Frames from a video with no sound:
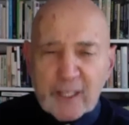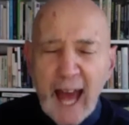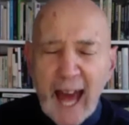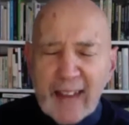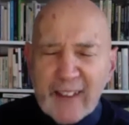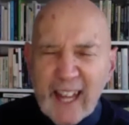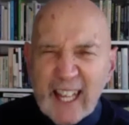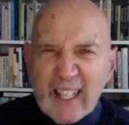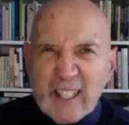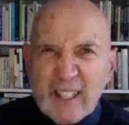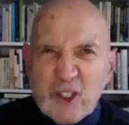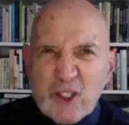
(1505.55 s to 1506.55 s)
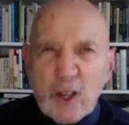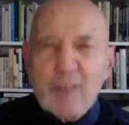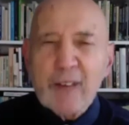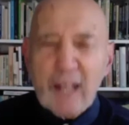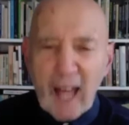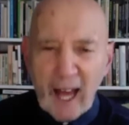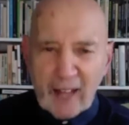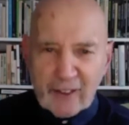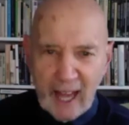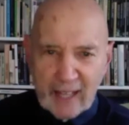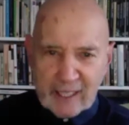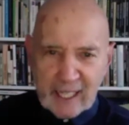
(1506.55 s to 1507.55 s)
and they trivialize
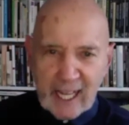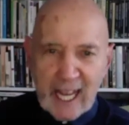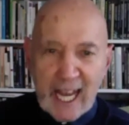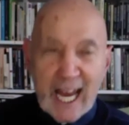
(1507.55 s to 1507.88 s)
acting